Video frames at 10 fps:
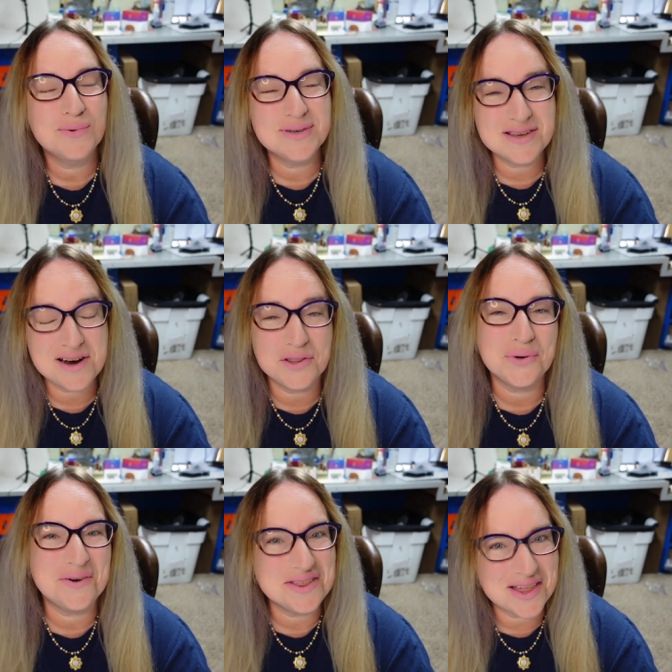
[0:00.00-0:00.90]
was
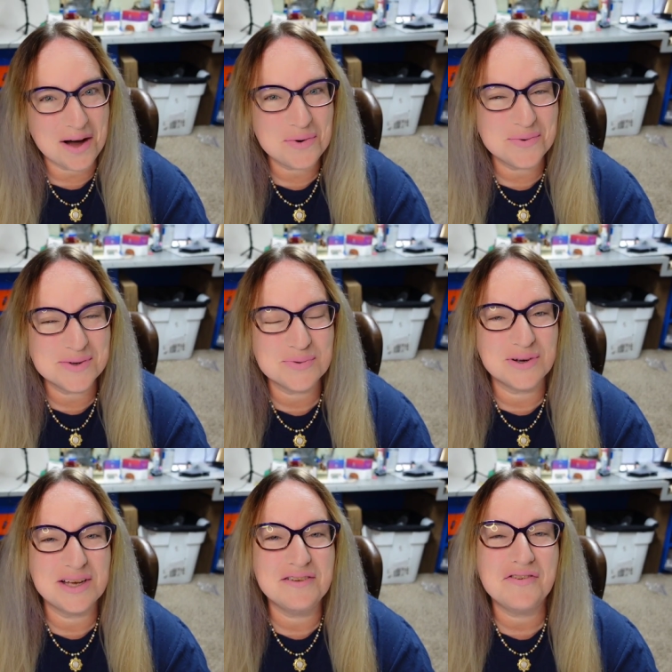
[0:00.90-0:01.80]
another one. That one was
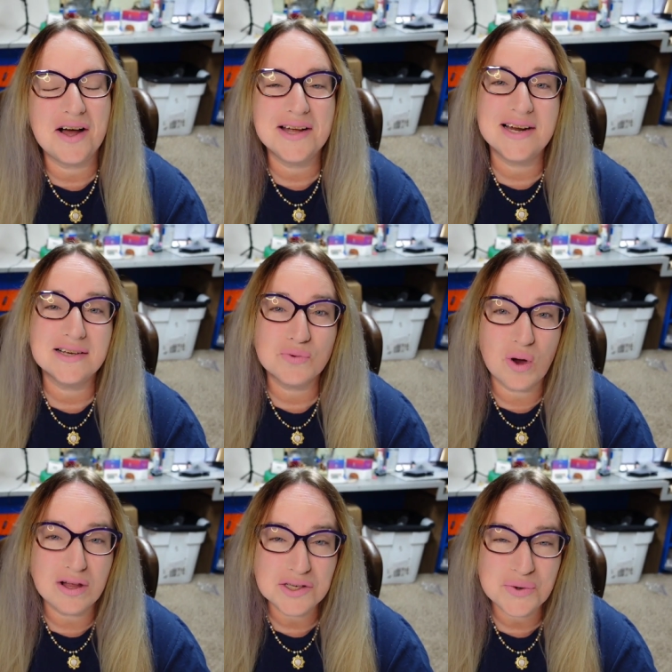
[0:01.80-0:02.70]
really fun, as
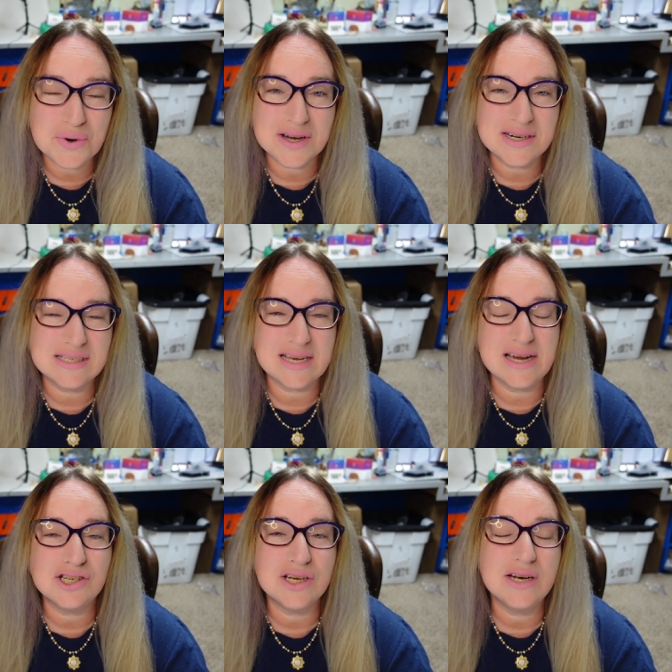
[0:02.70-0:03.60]
well as
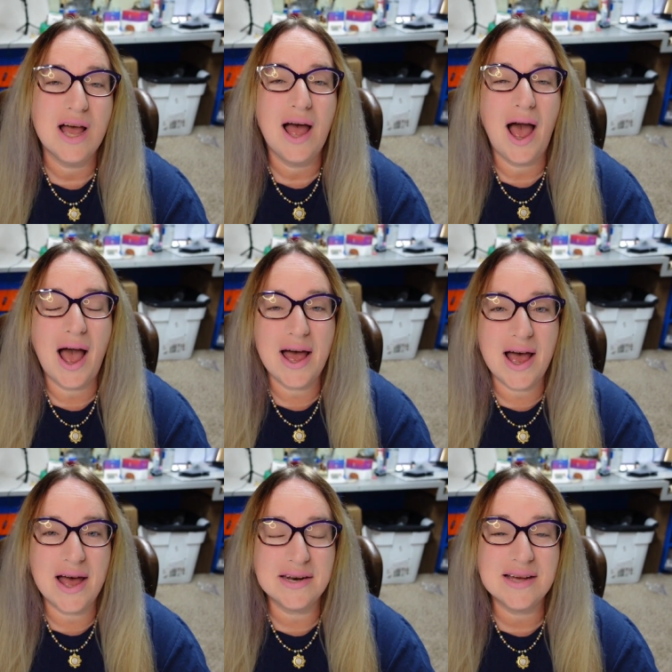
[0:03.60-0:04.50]
organization.
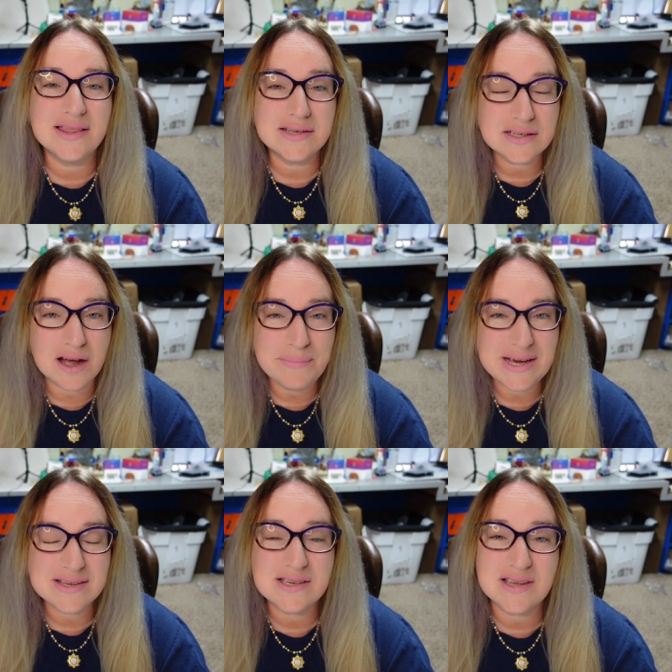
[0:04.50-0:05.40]
And this
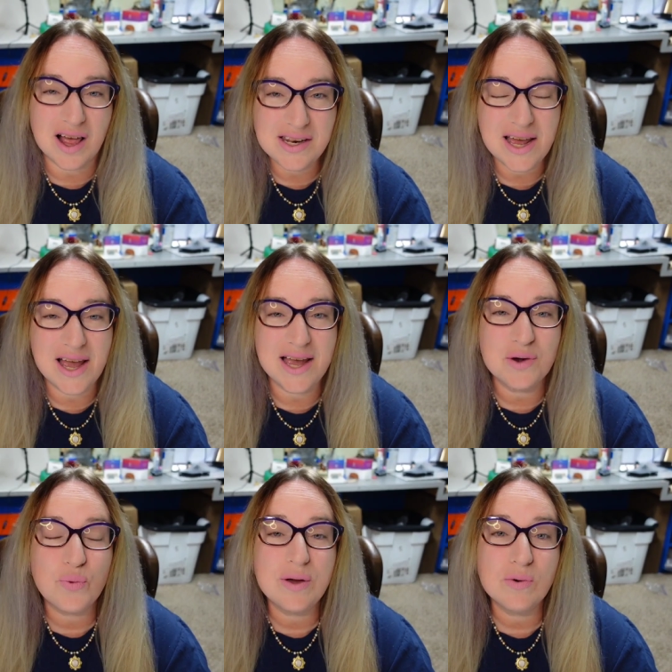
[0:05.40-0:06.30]
coming
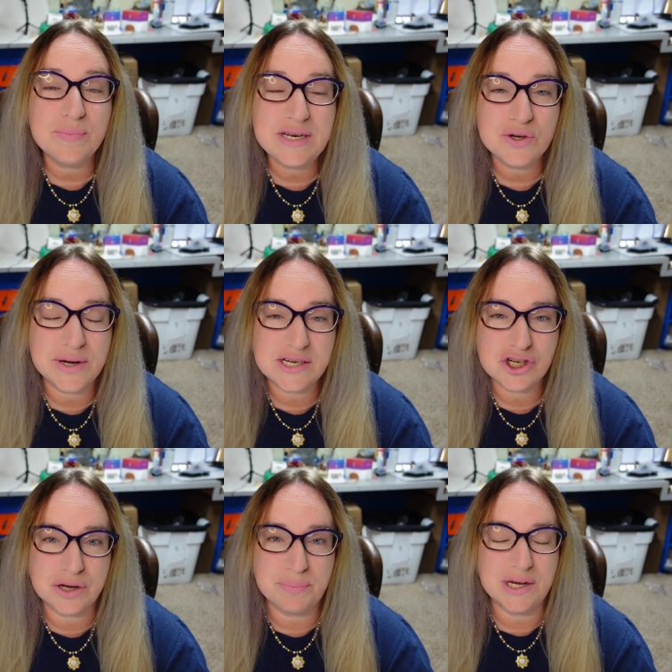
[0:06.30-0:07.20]
Sunday, we will be doing
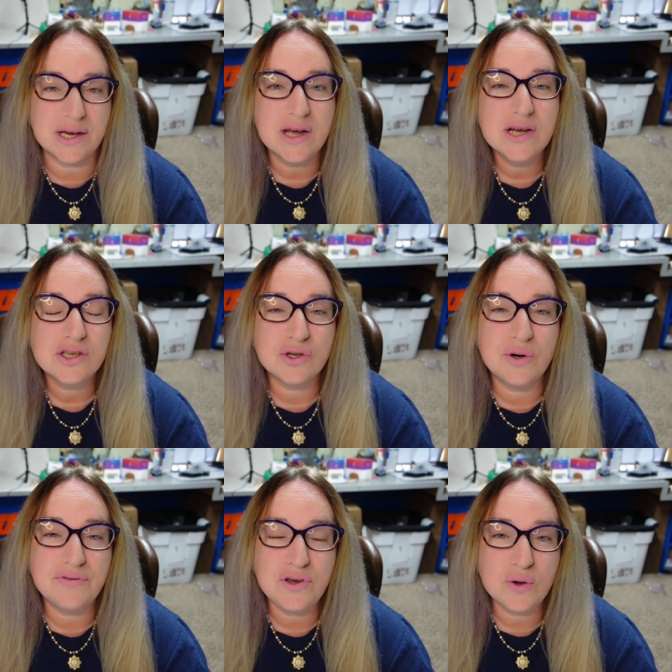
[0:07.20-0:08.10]
shipping.
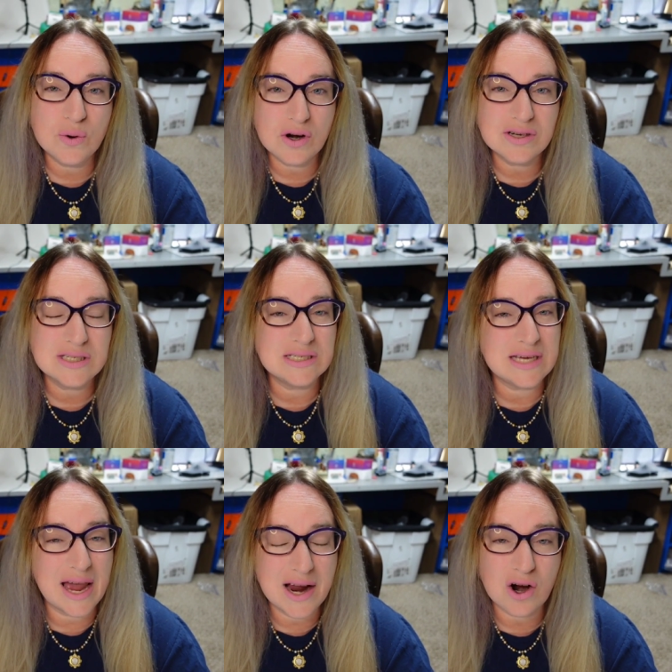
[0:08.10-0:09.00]
So if you are
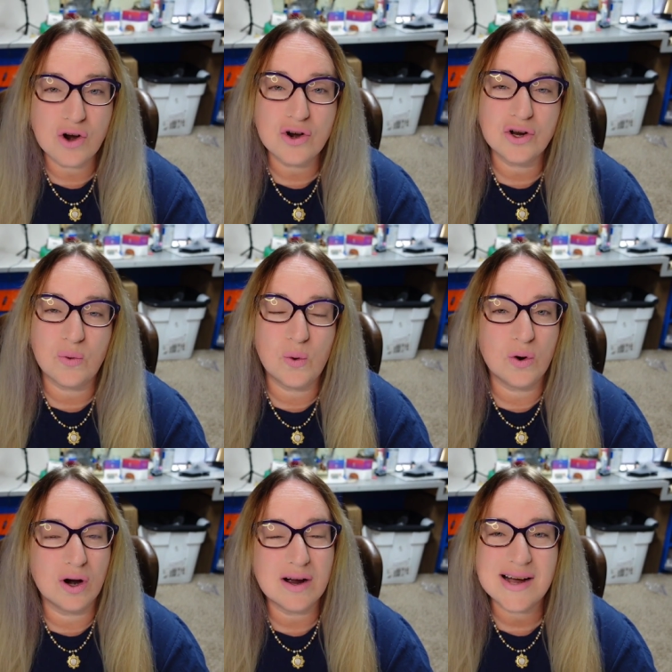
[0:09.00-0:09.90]
scared
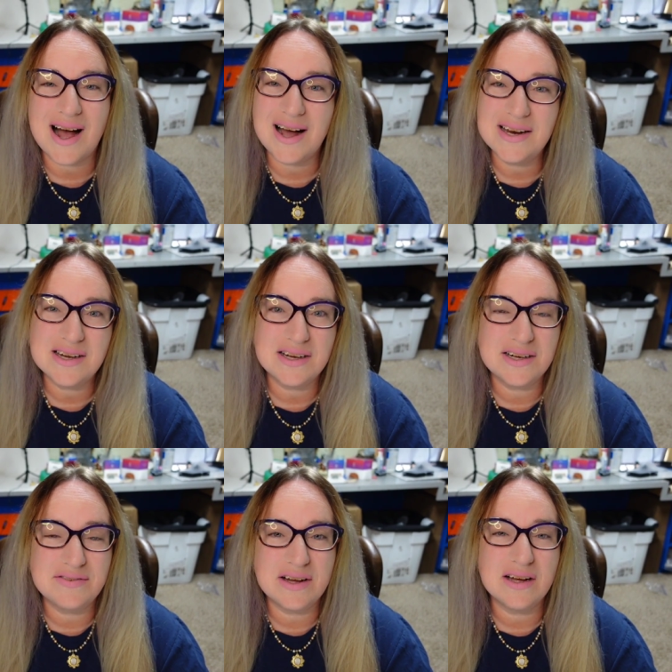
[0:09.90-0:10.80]
or kind
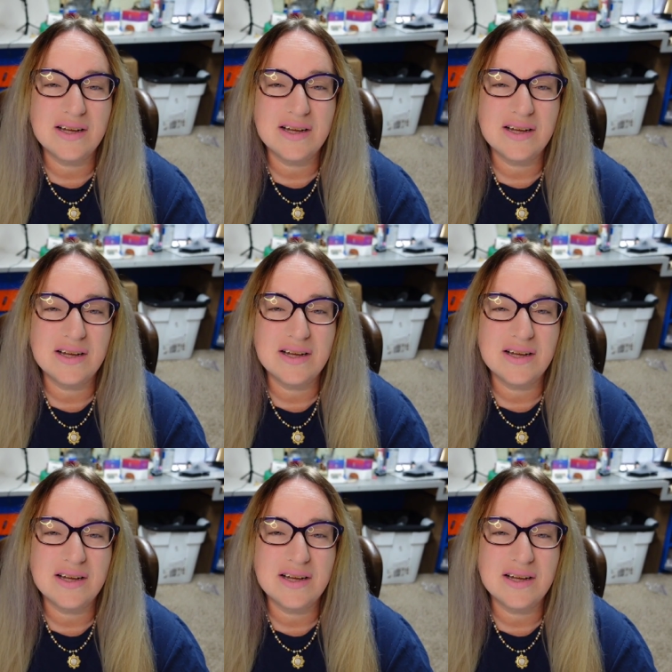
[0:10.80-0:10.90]
of